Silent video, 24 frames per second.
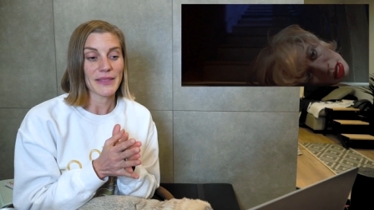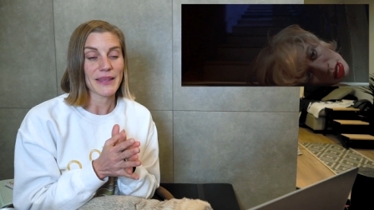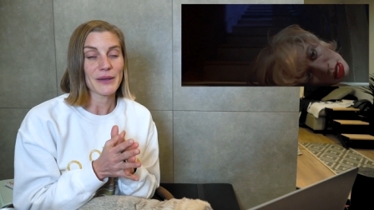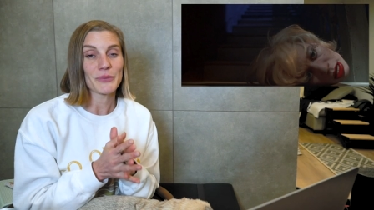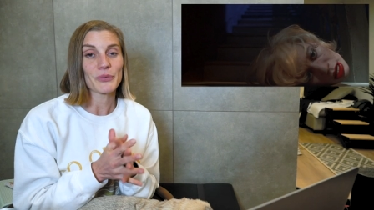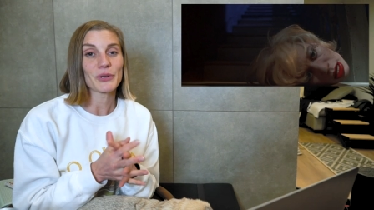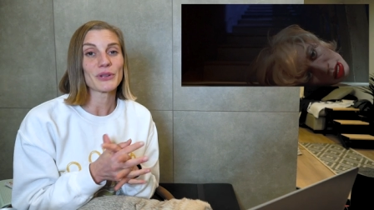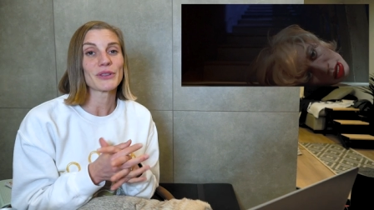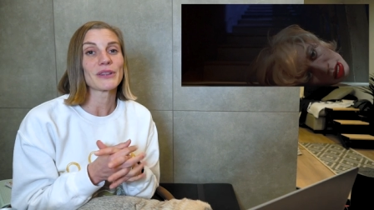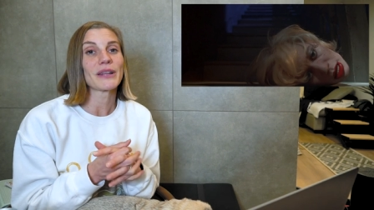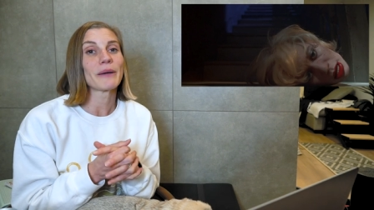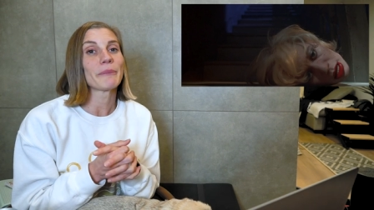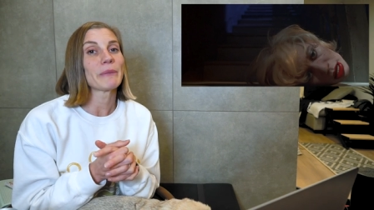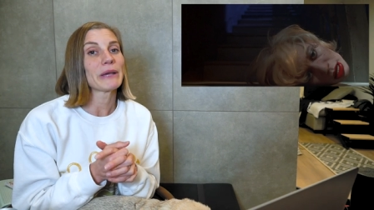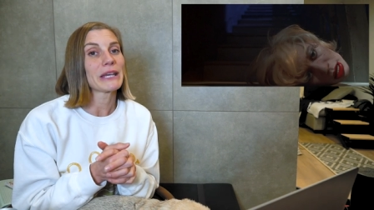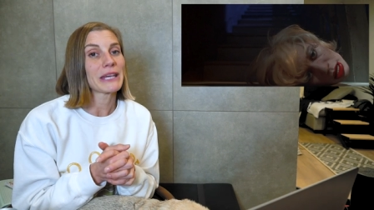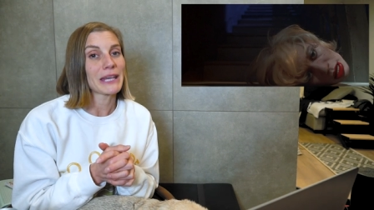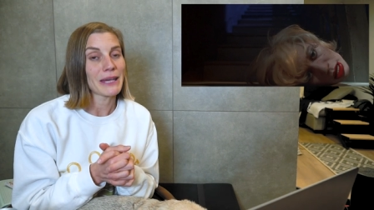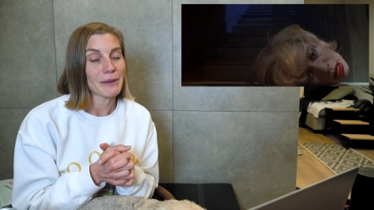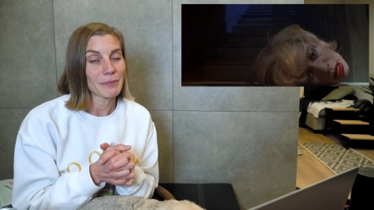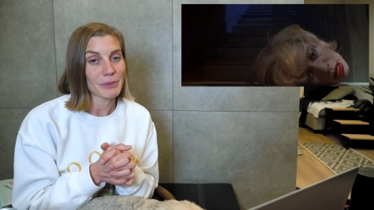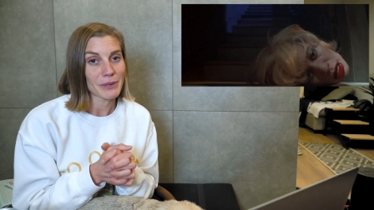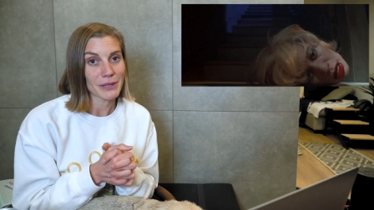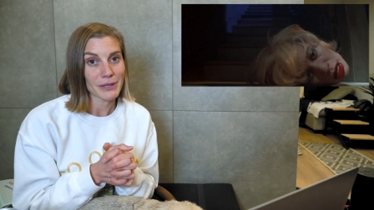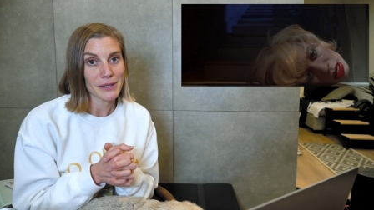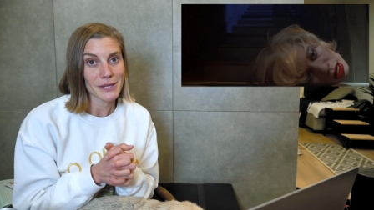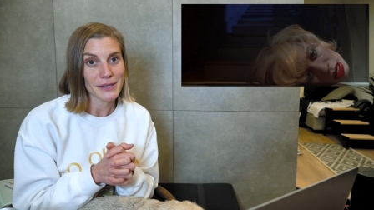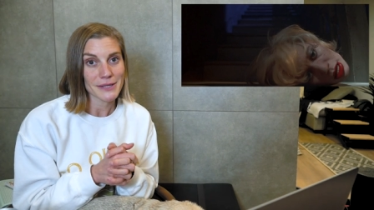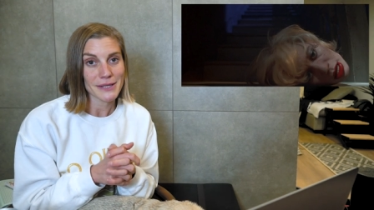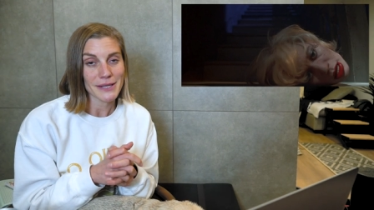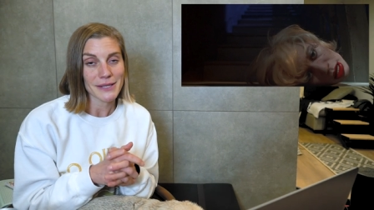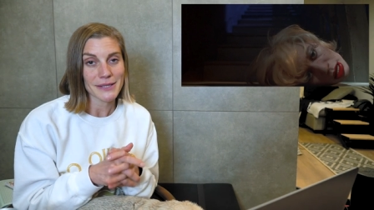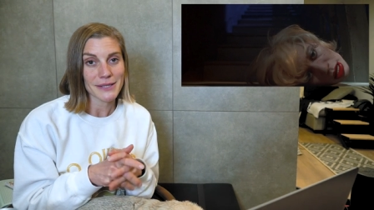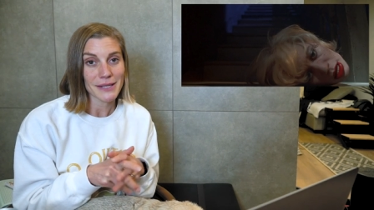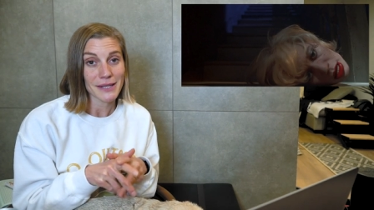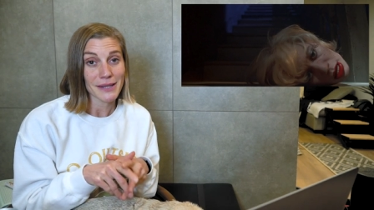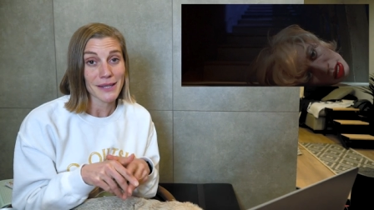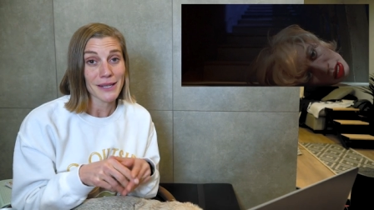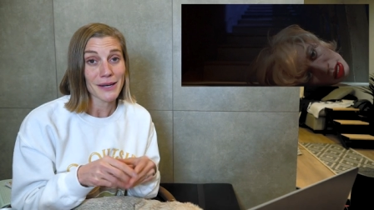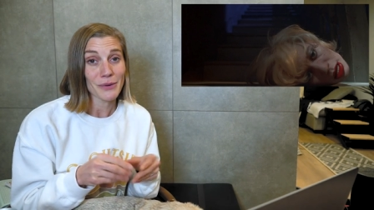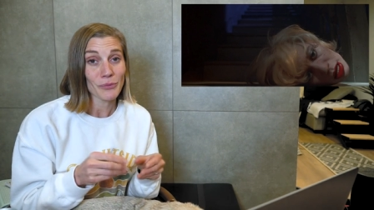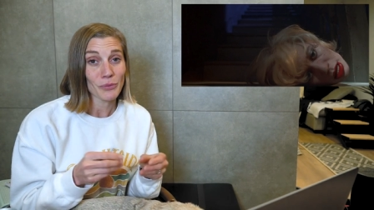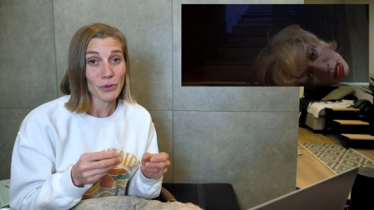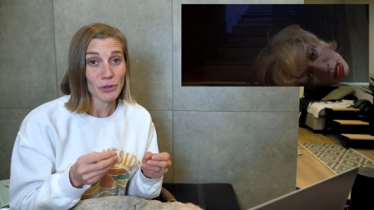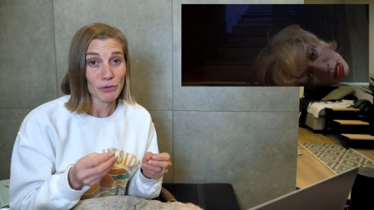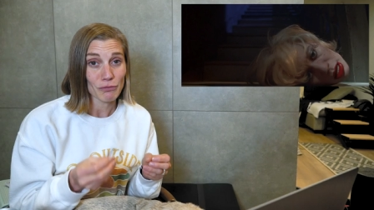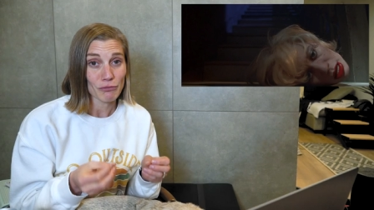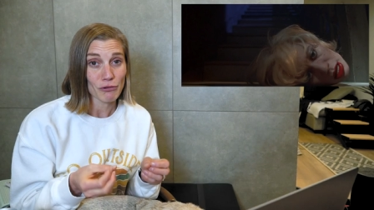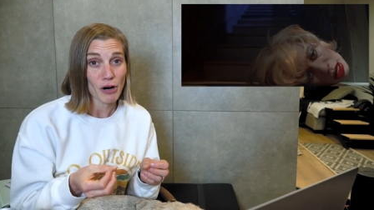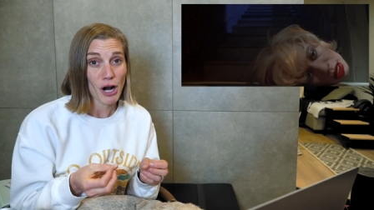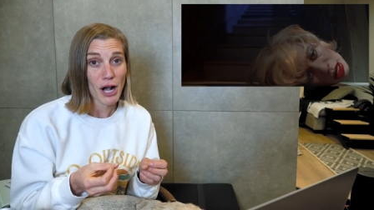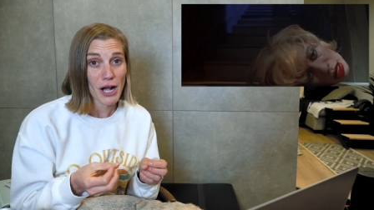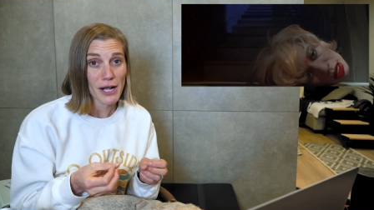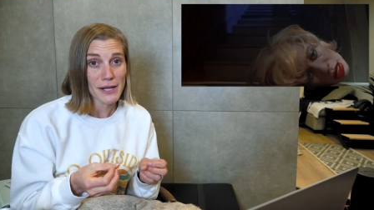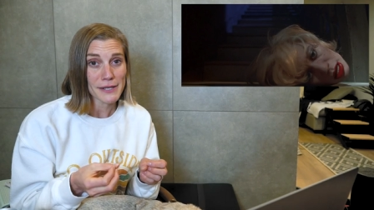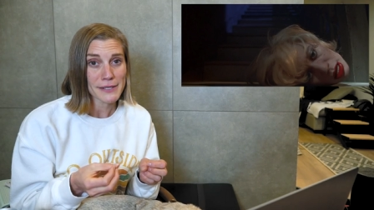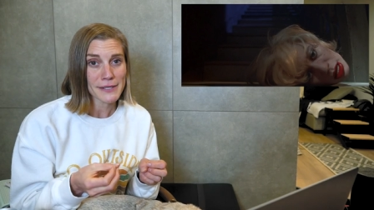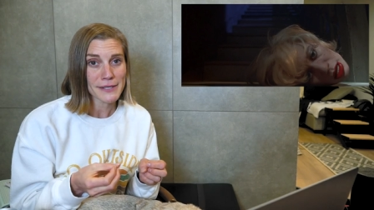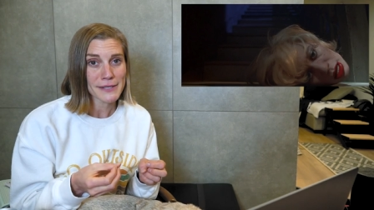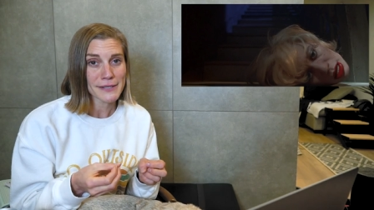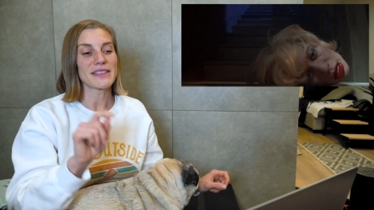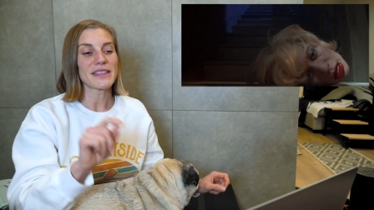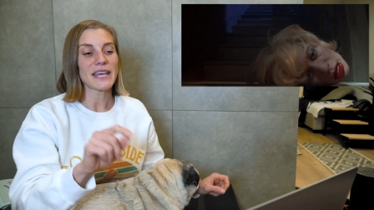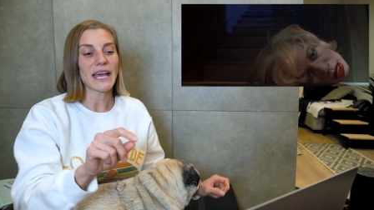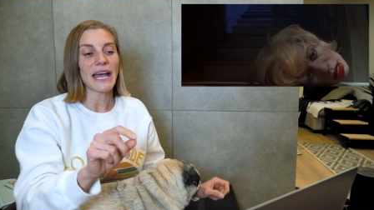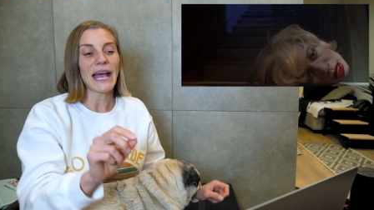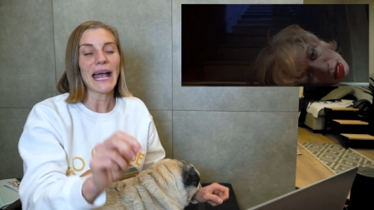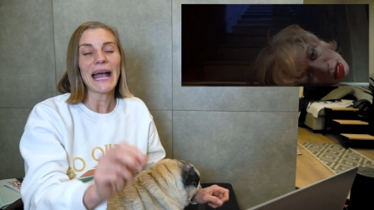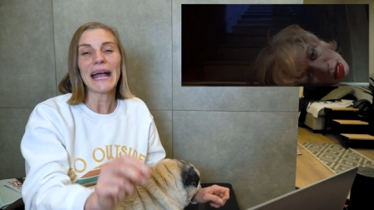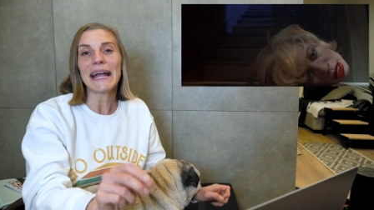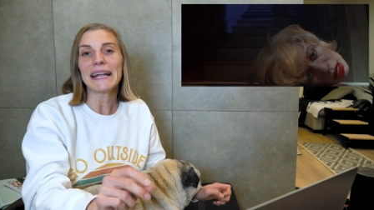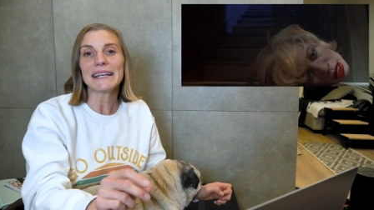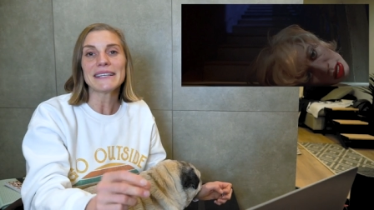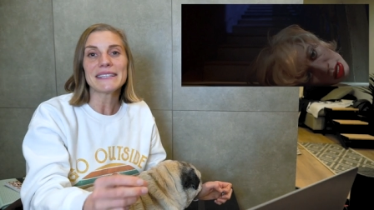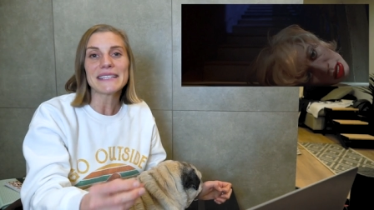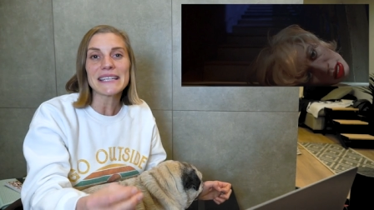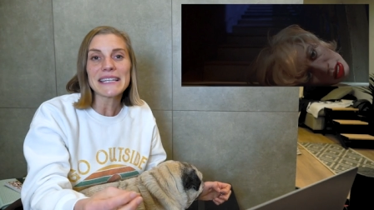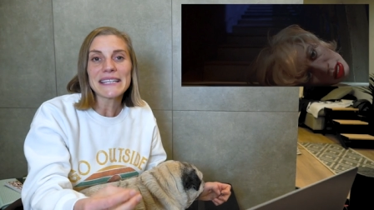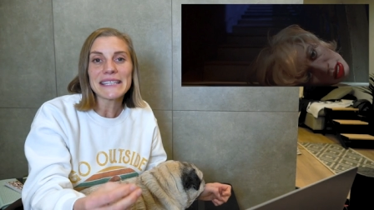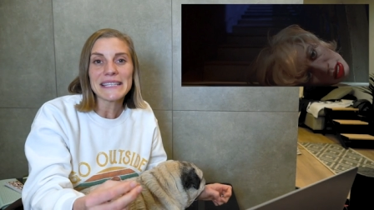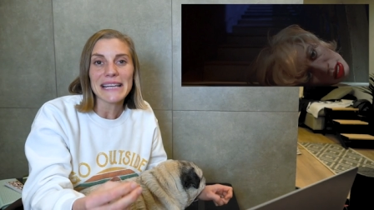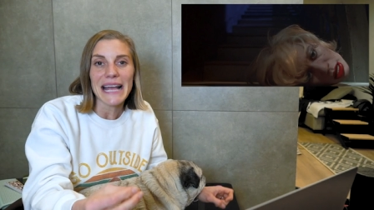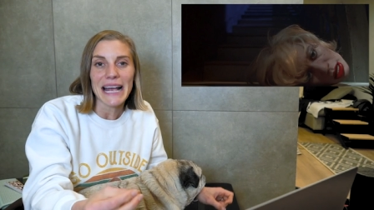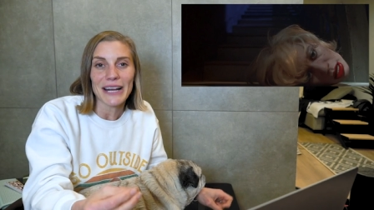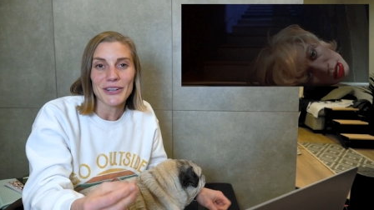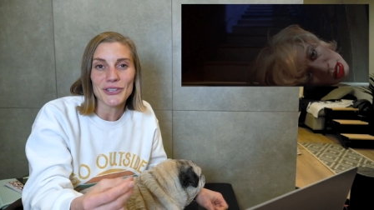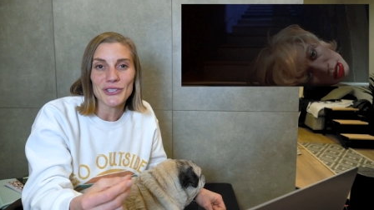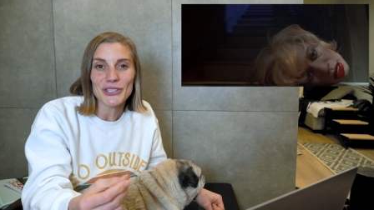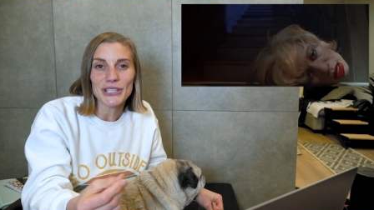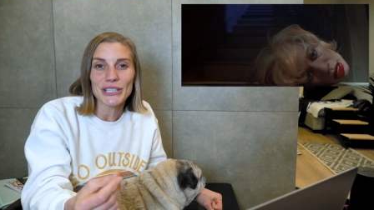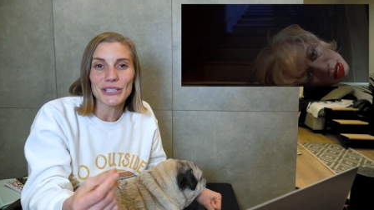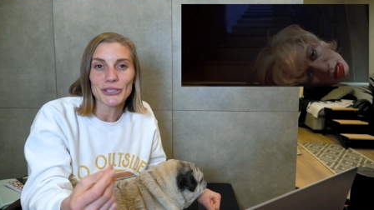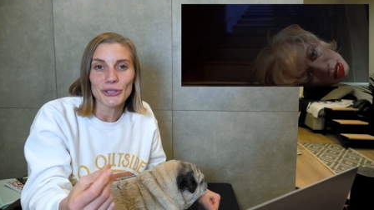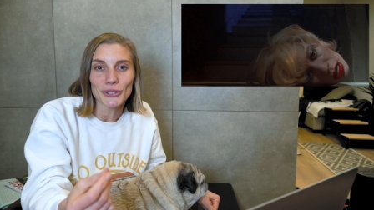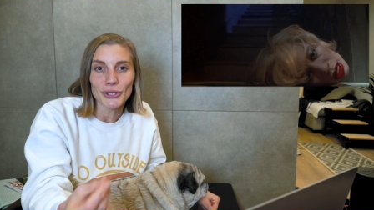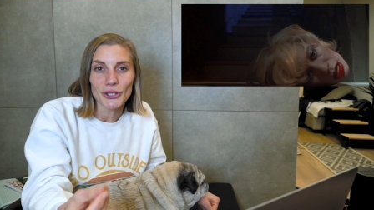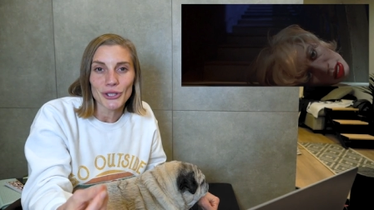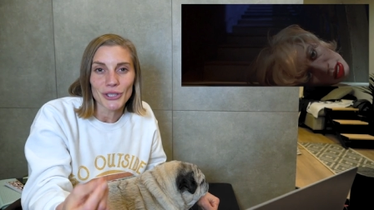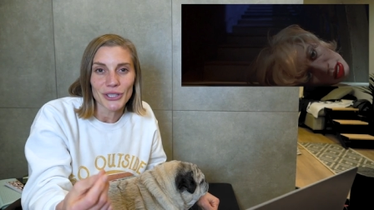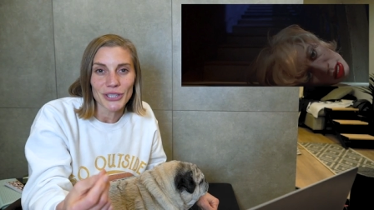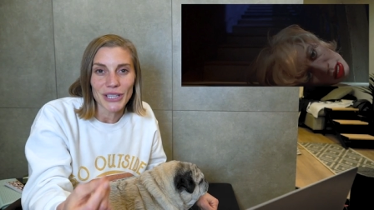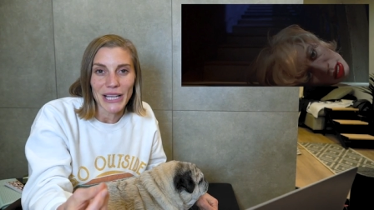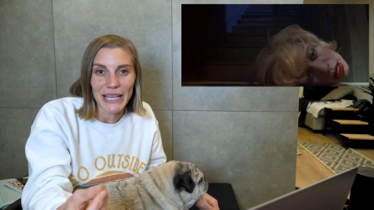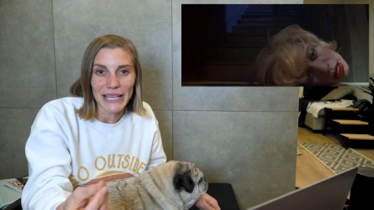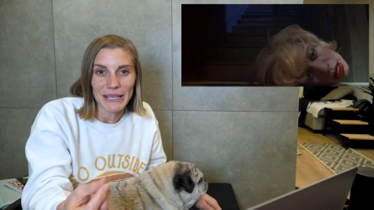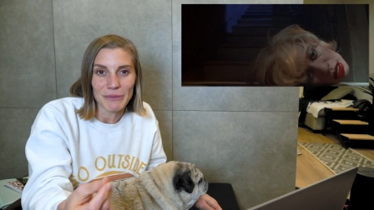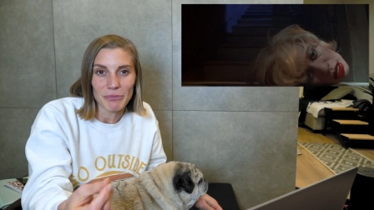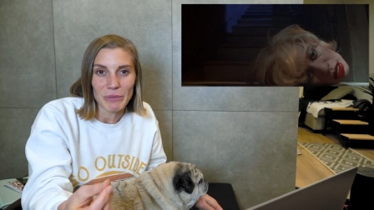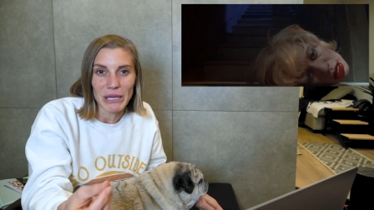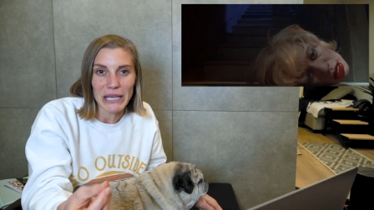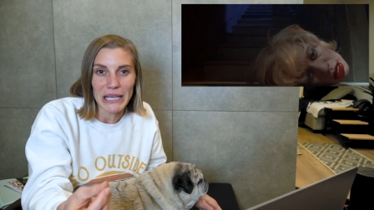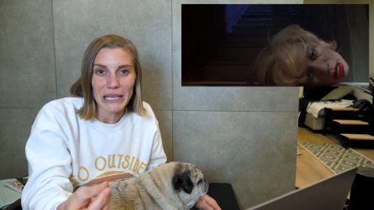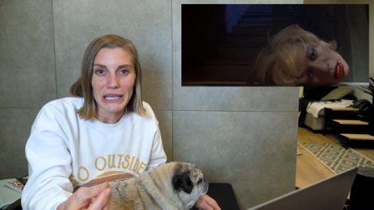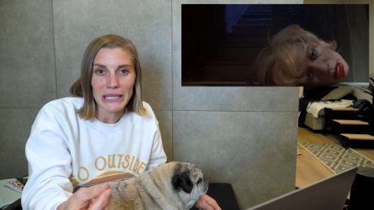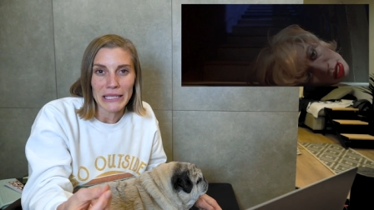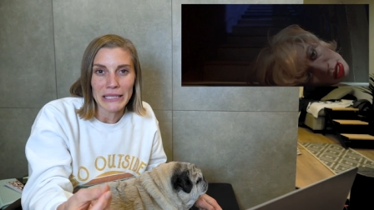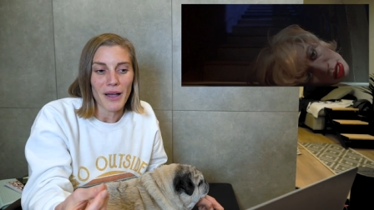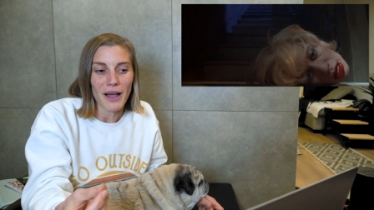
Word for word: And they wouldn't let me keep it because they said that it would rot. The head didn't actually look like me.